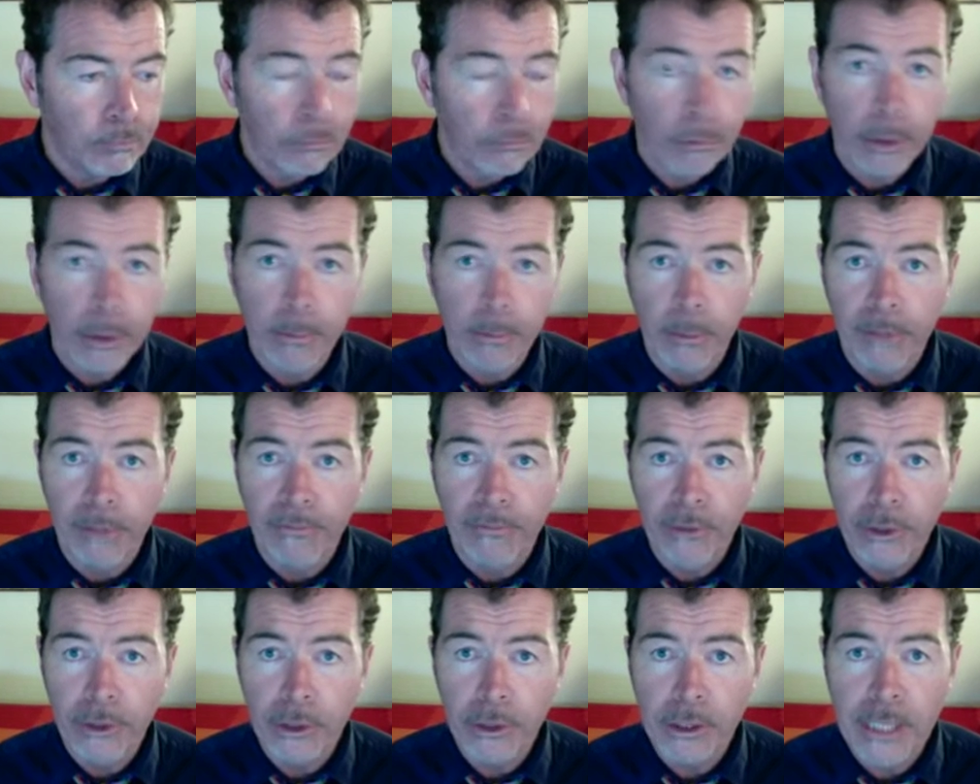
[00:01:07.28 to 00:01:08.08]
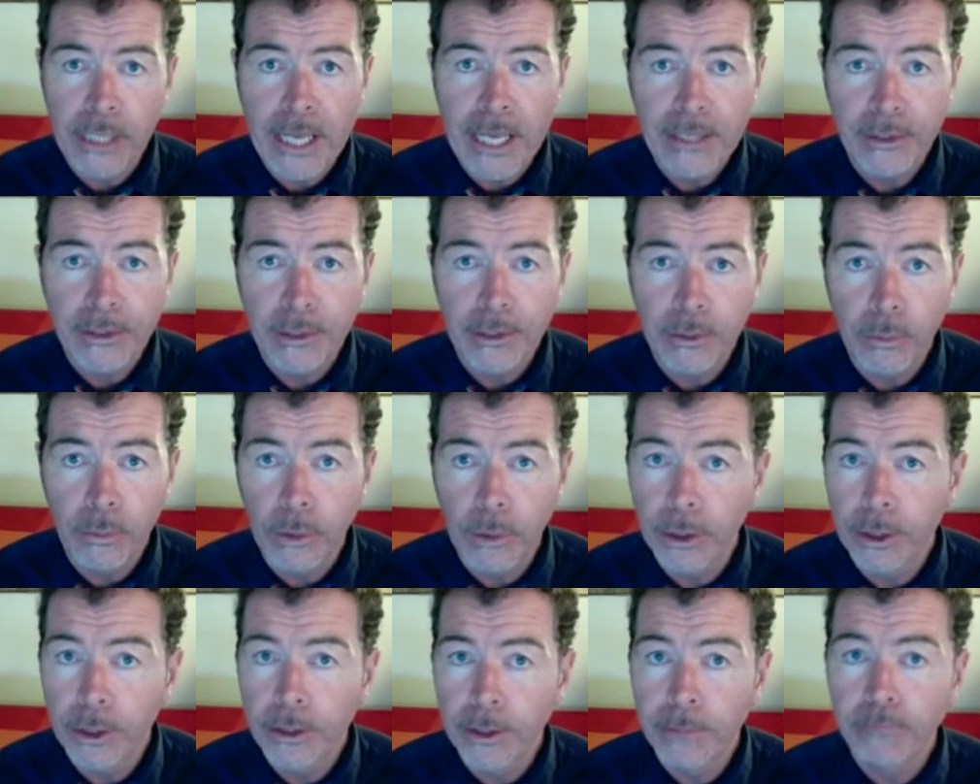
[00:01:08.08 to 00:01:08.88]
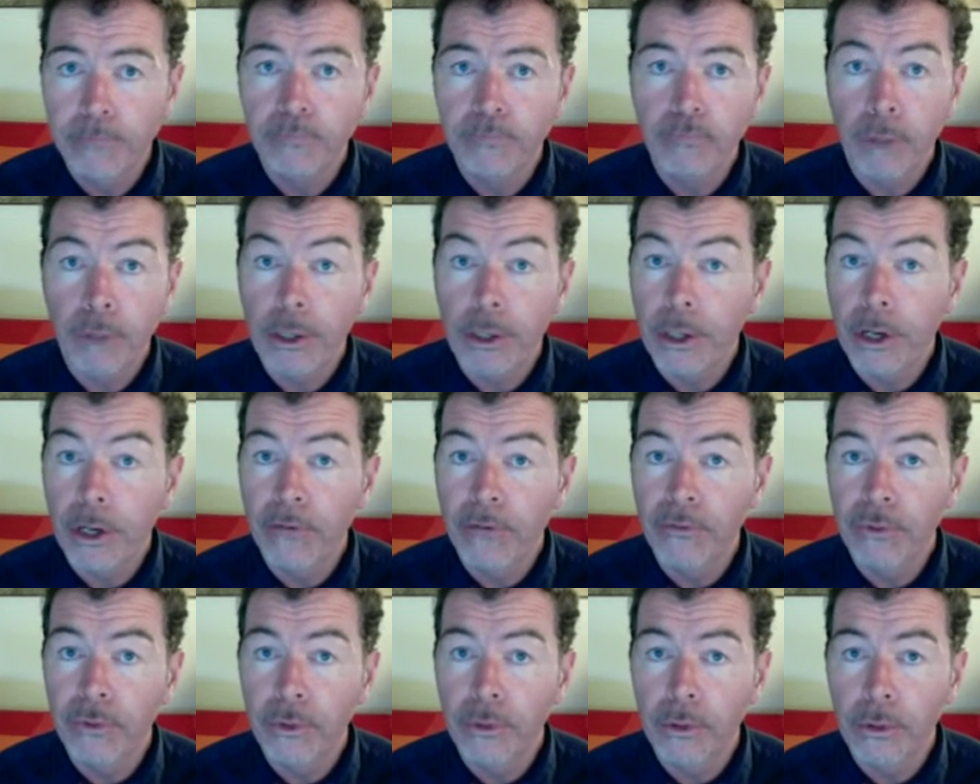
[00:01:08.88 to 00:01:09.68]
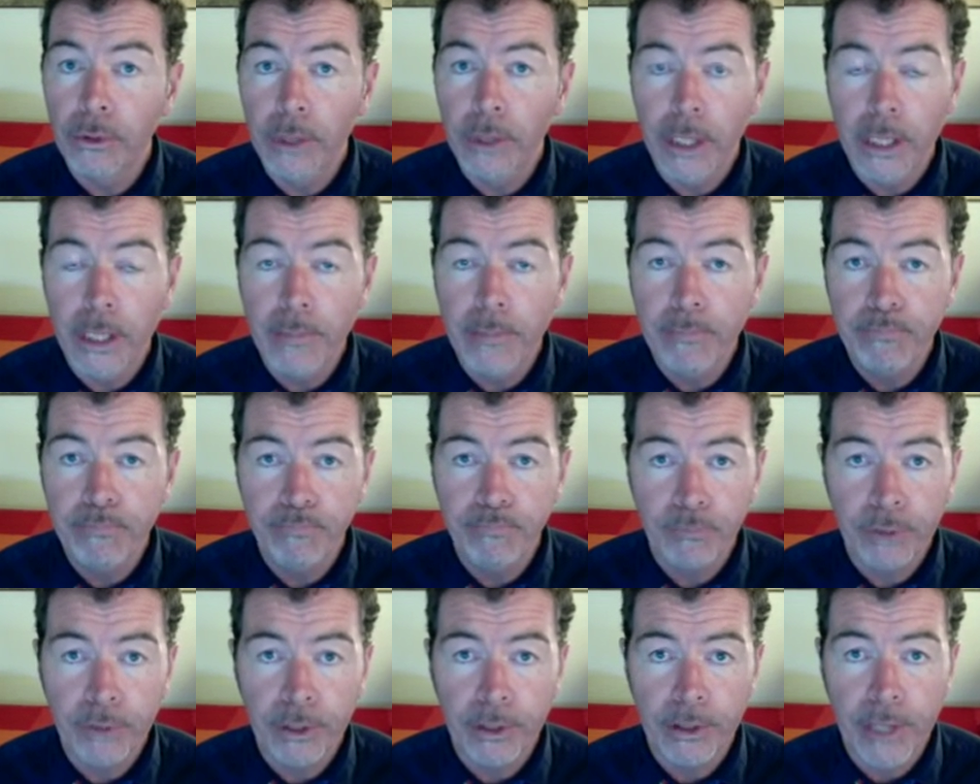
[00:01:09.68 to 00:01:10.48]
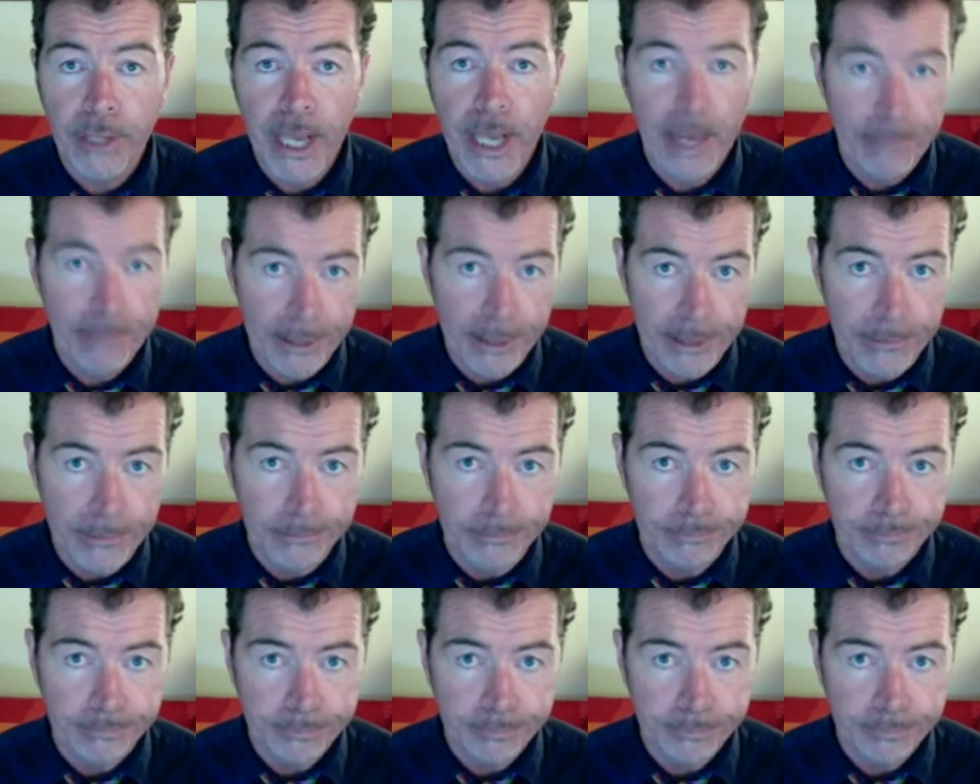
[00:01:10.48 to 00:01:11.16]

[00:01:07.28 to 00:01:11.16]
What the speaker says: My first glance at the work, and overall I'm happy.